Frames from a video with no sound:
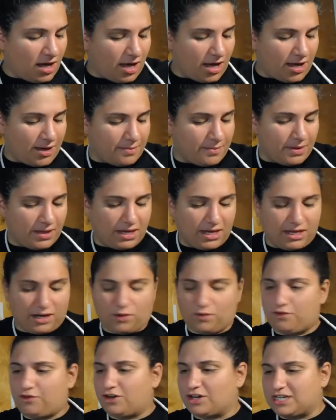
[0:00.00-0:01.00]
um,
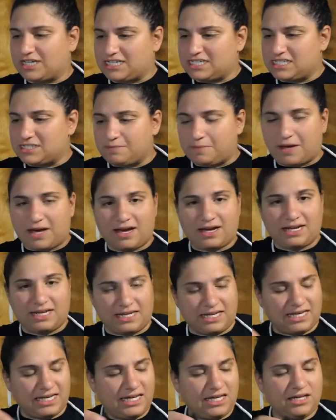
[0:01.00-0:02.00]
in a funky spot
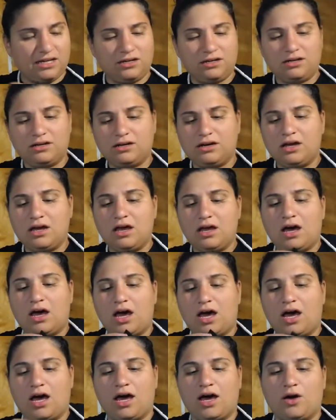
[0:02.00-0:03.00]
in here
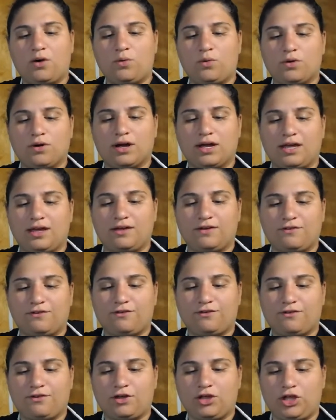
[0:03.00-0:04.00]
uh, or if
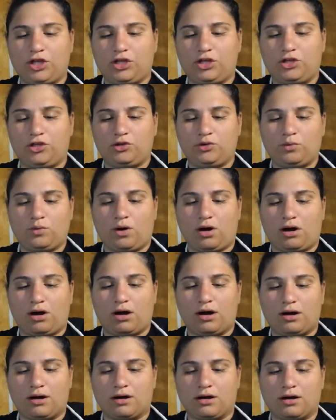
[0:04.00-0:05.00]
you
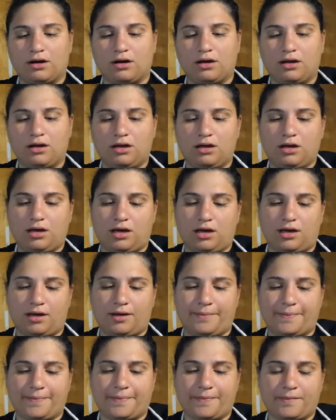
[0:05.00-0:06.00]
are
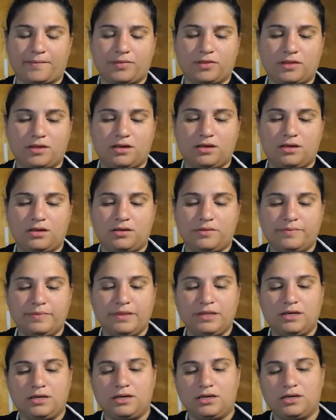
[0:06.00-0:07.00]
um,
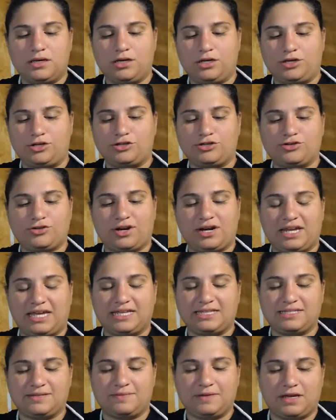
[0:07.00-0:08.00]
you just try to
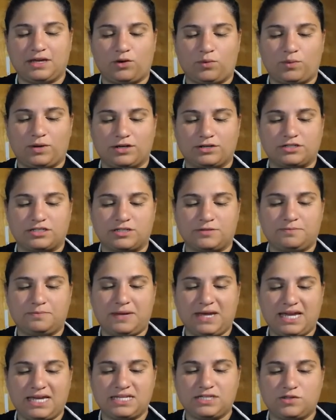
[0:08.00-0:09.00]
get something in a weird
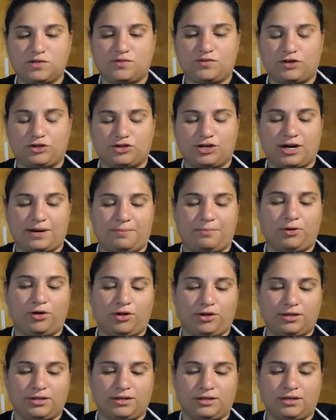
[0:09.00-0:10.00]
space, if you're trying to
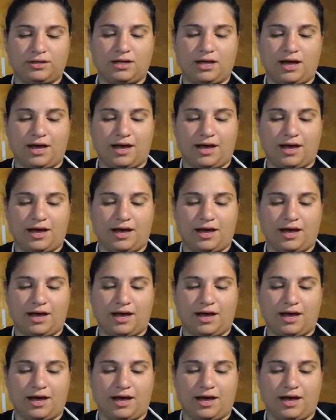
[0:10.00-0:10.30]
pull